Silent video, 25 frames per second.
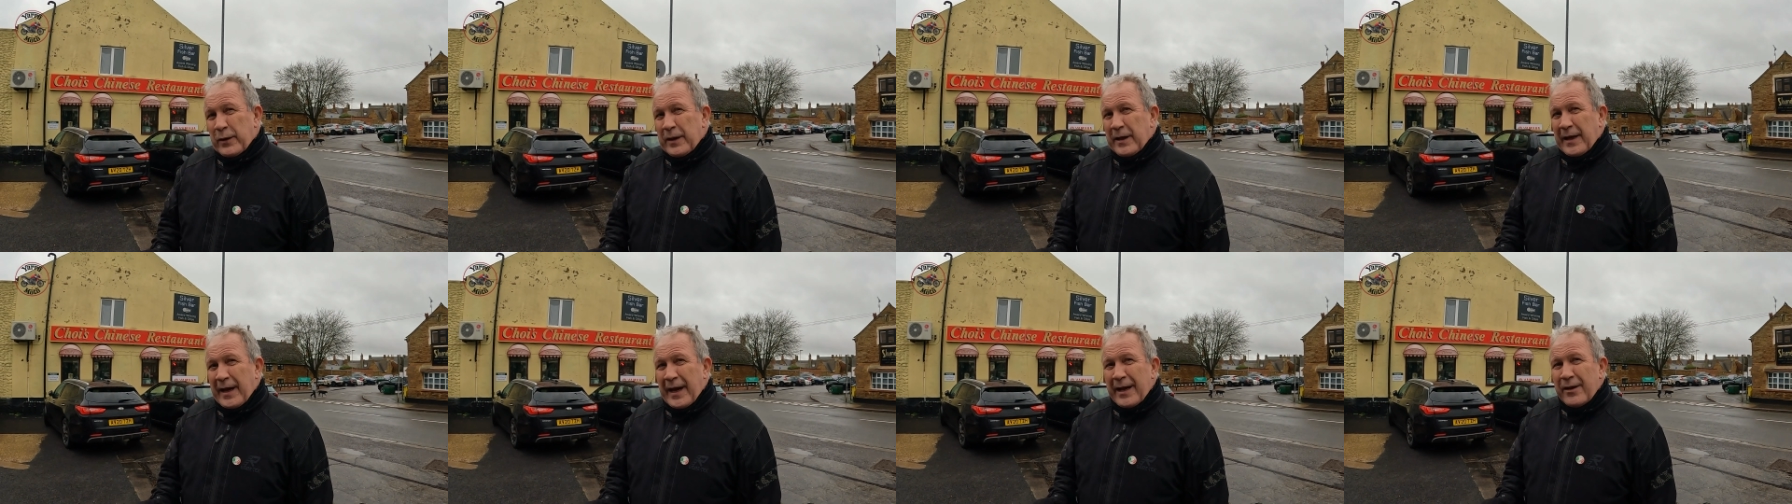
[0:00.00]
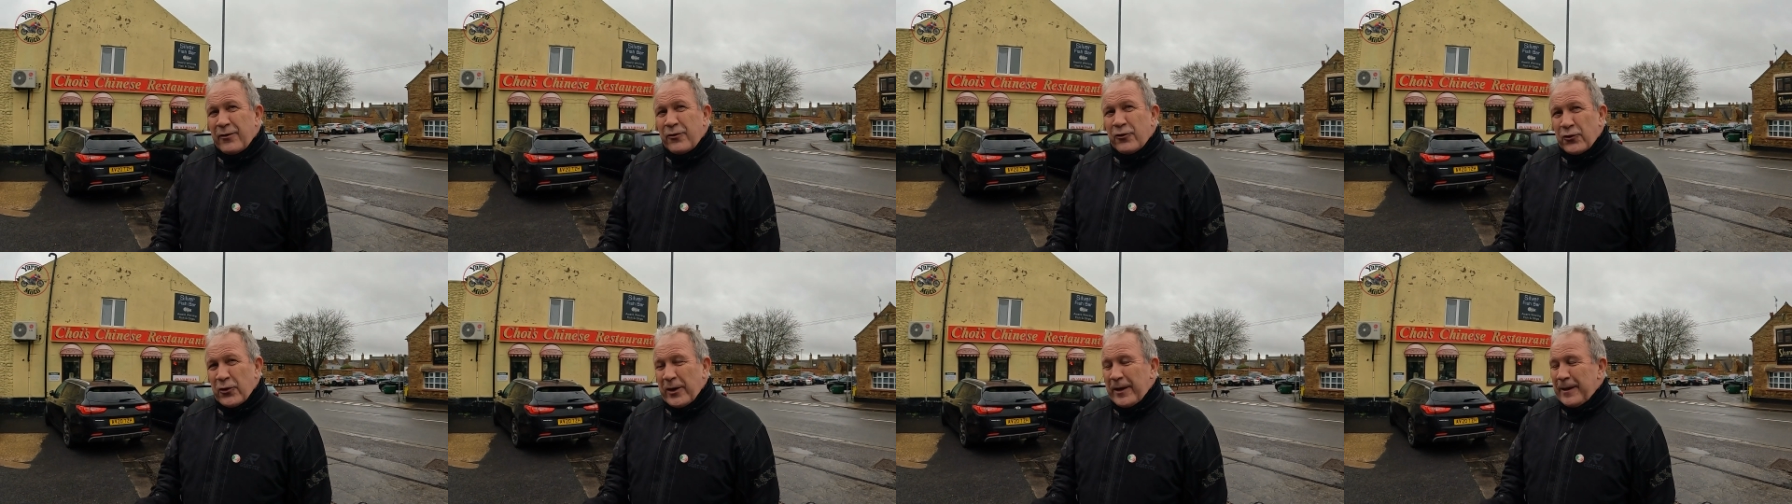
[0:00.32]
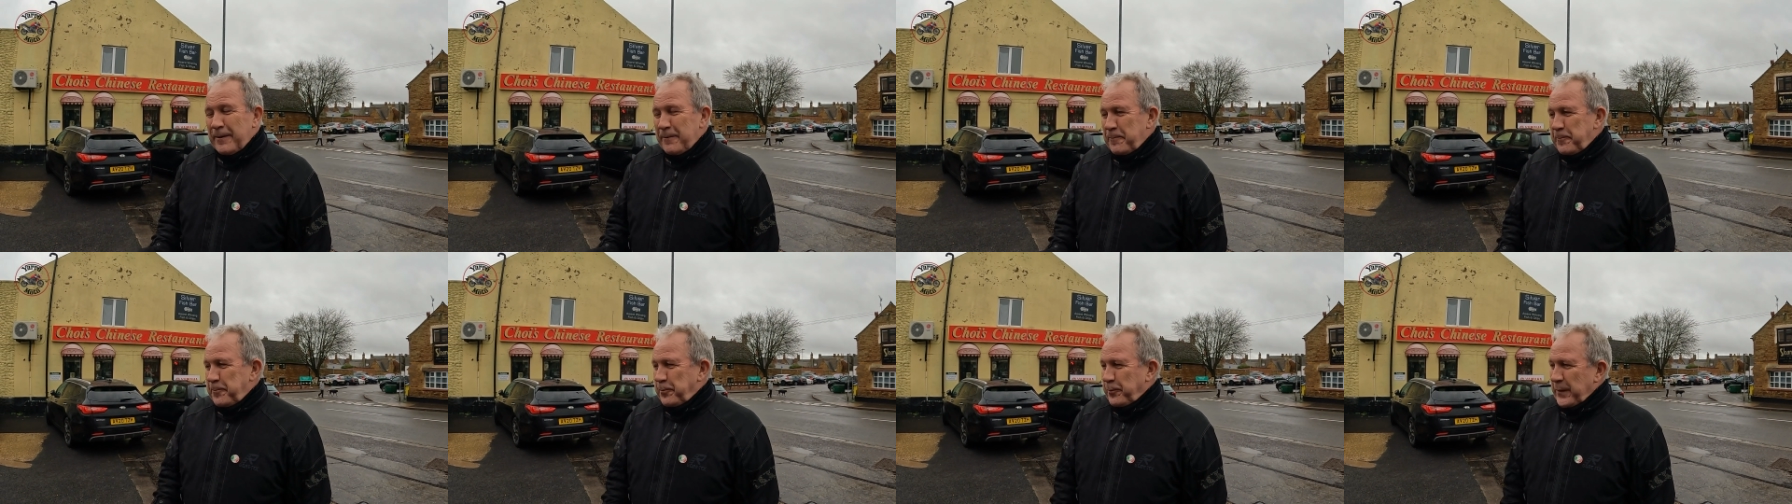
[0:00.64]
with the
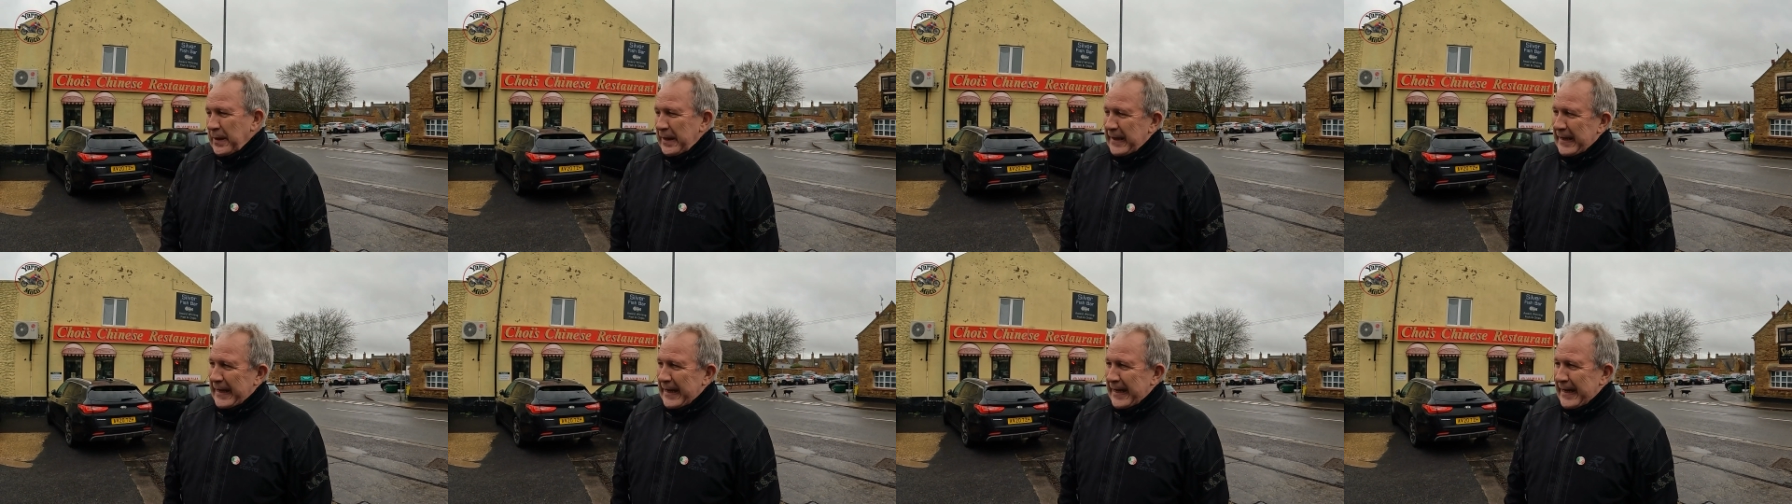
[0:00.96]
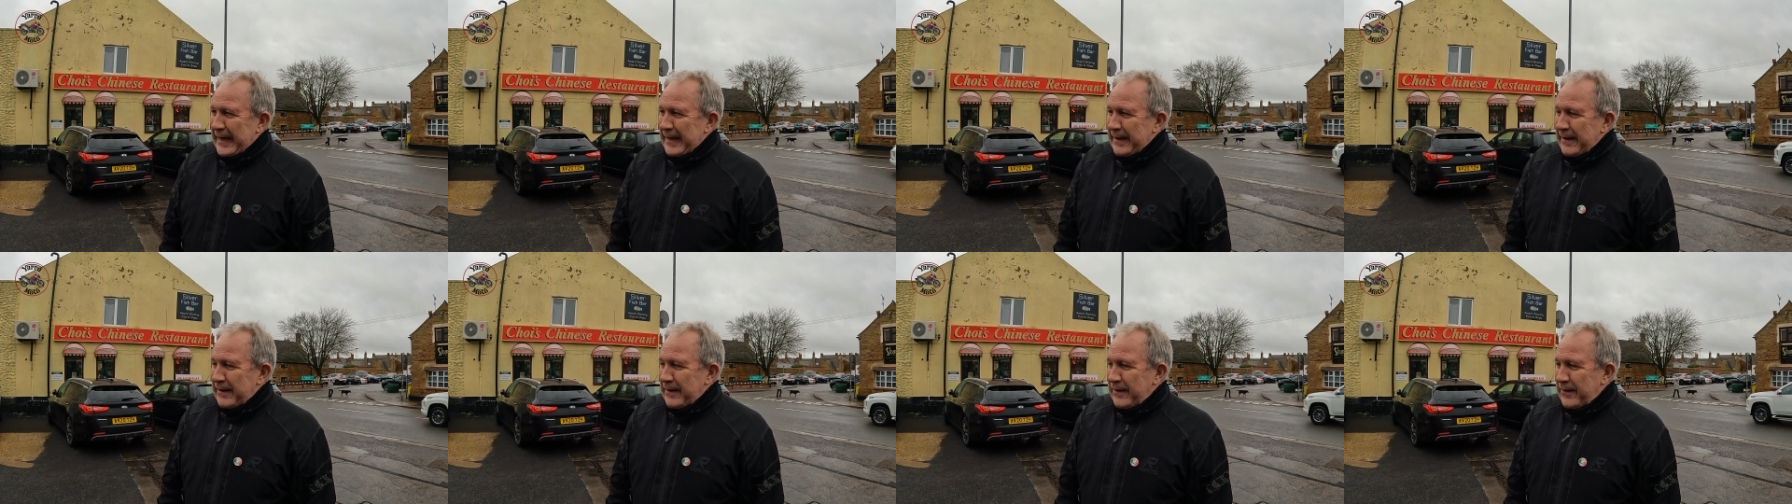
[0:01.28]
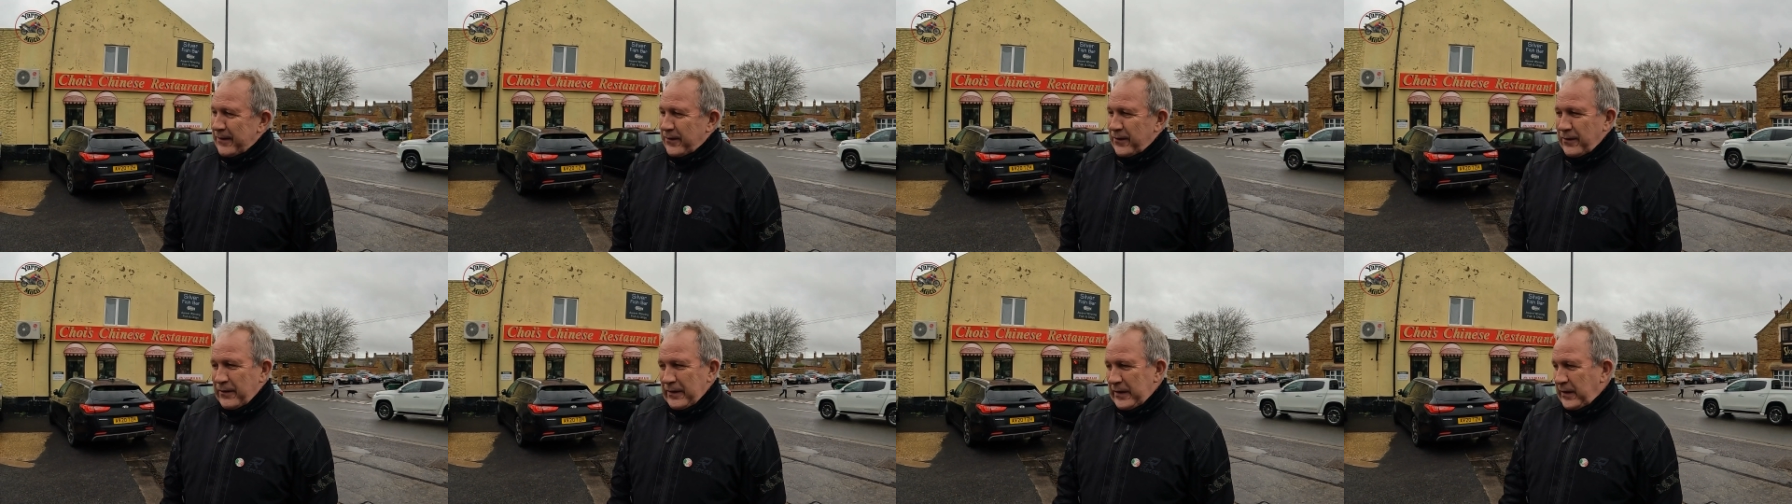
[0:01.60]
engine
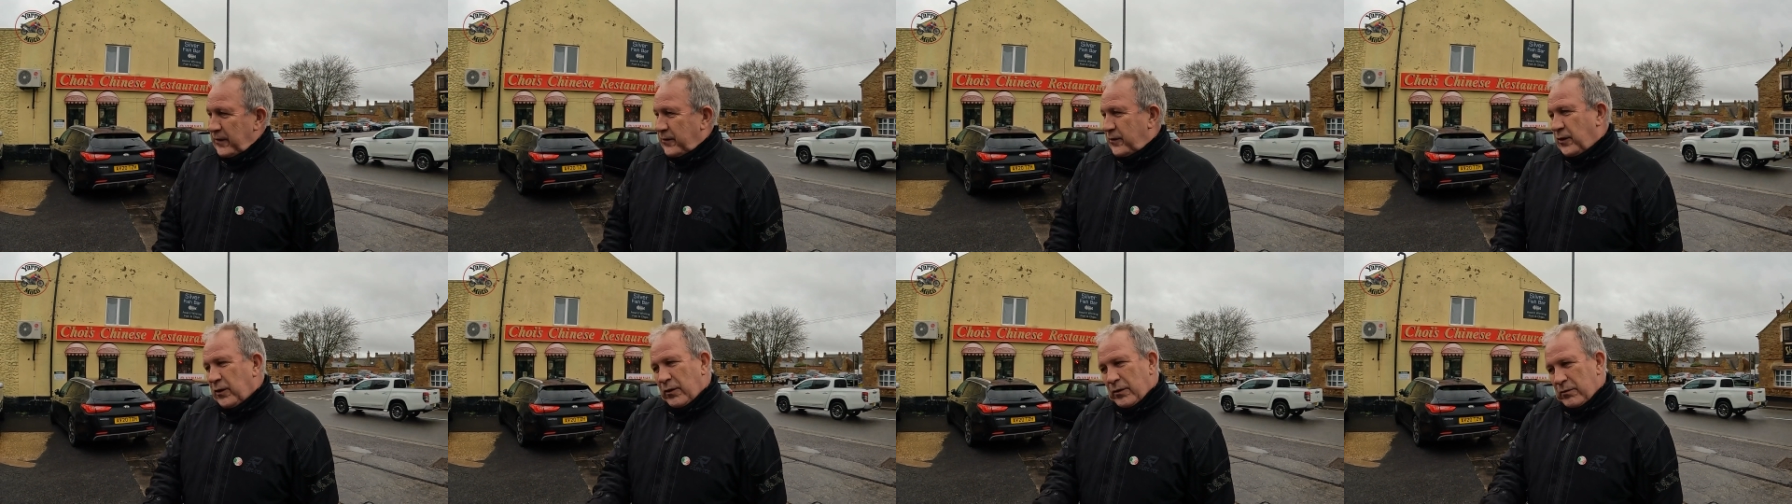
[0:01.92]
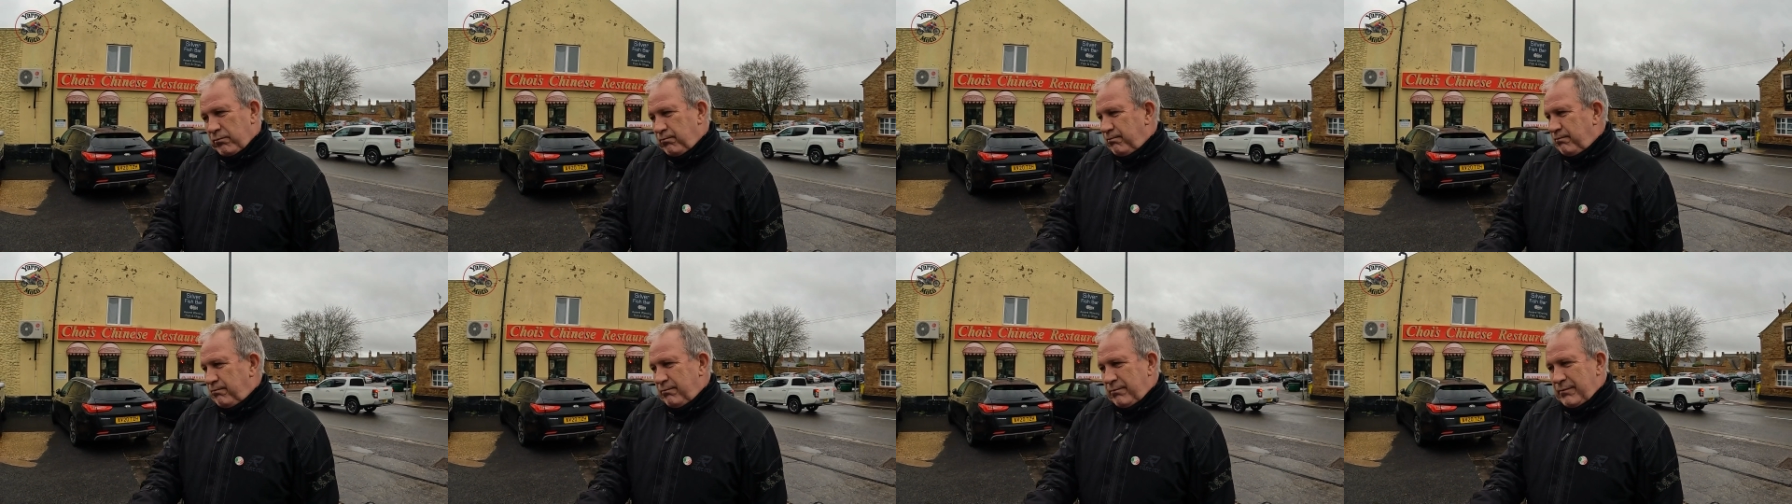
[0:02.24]
and it's got